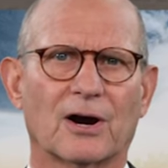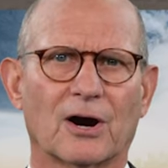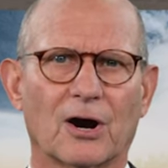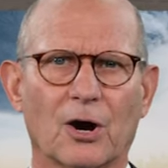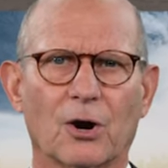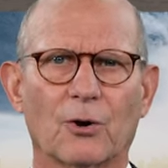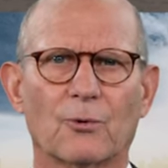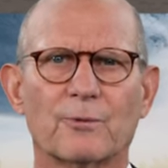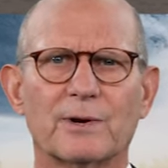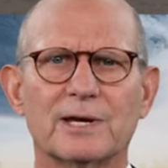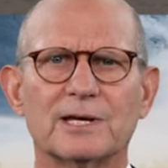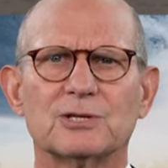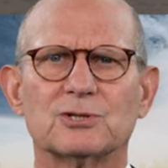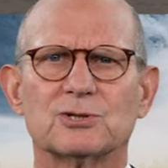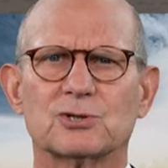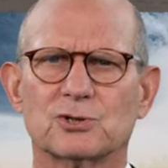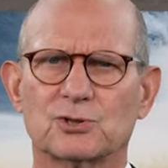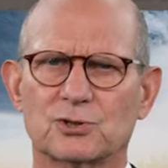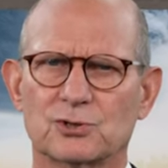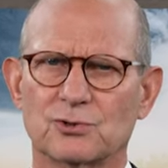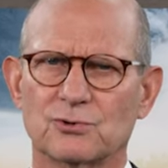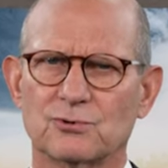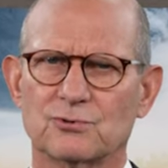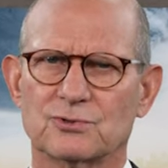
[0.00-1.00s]
Are we
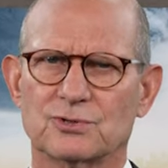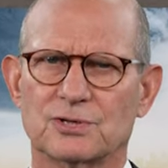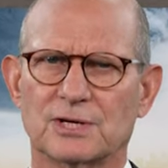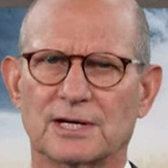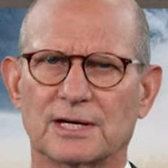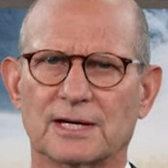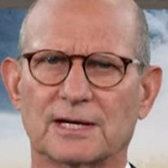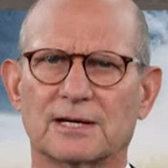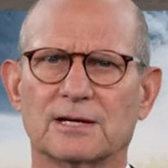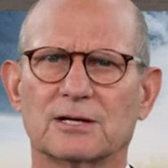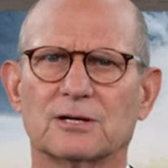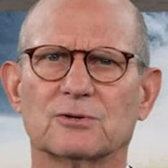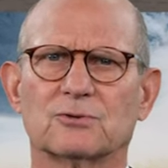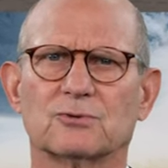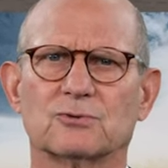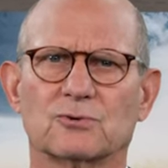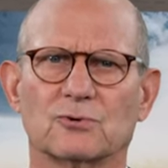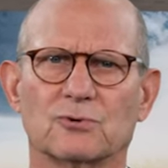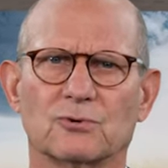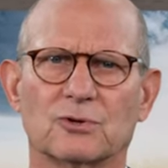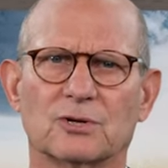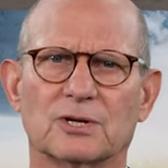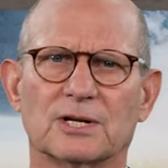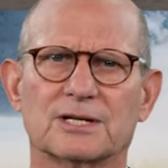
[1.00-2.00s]
choosing
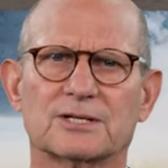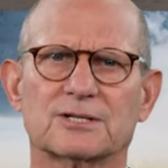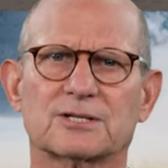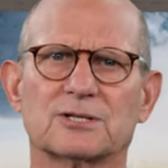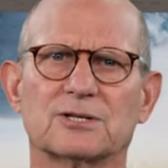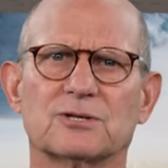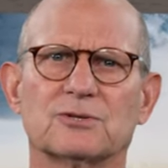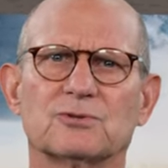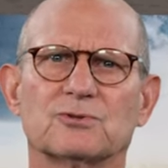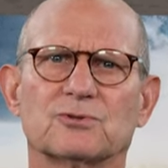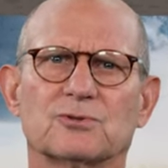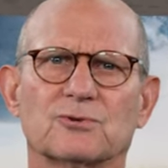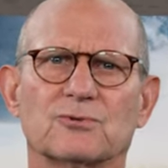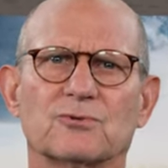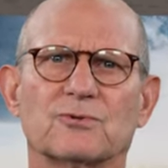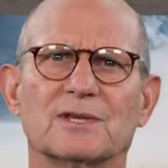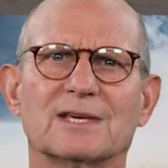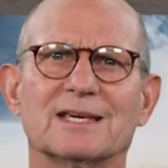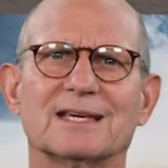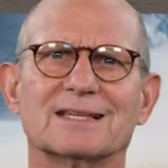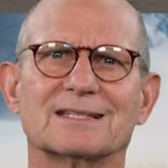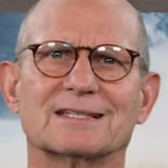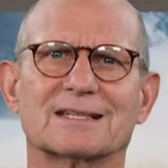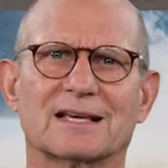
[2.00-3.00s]
to listen to
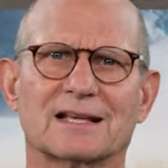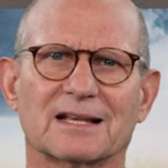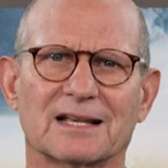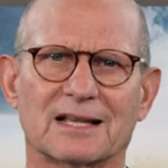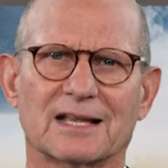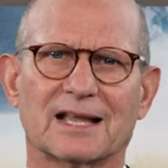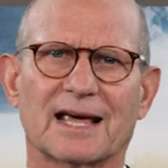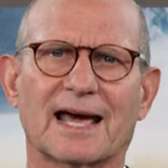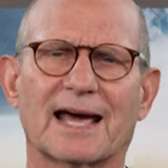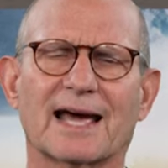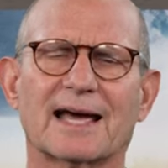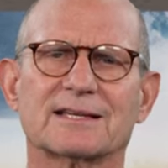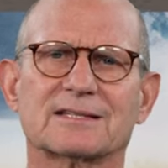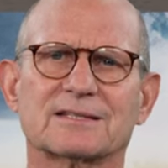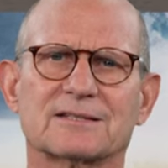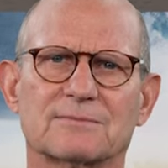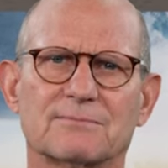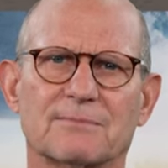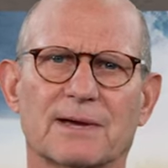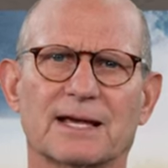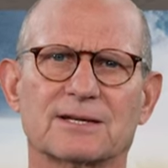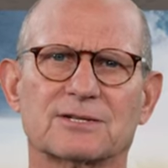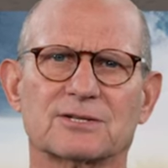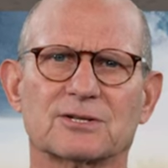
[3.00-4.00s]
these last
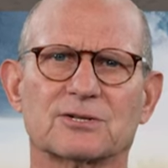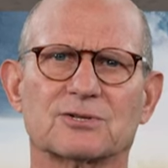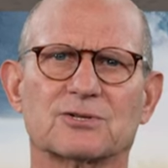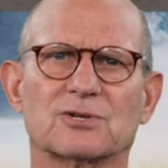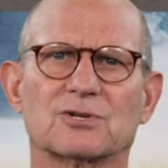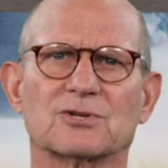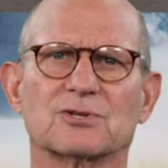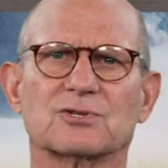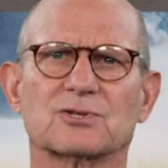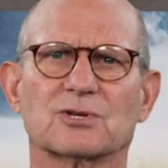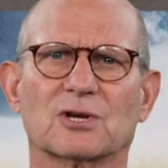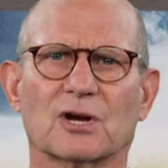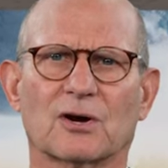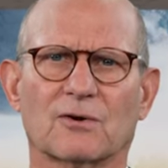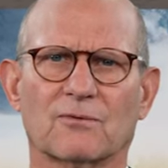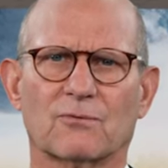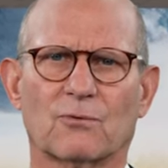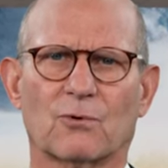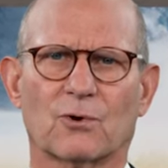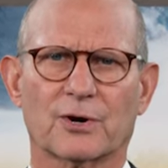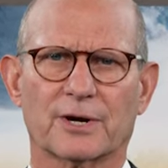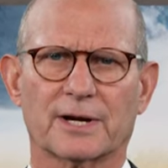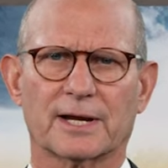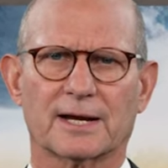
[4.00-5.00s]
messages of
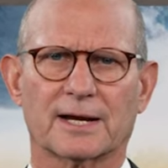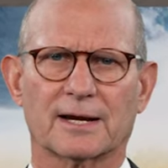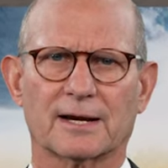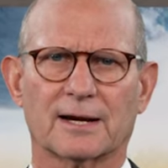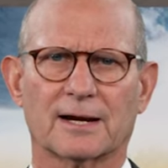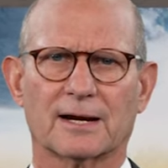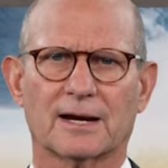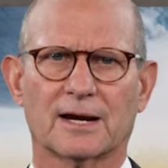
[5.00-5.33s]
warning?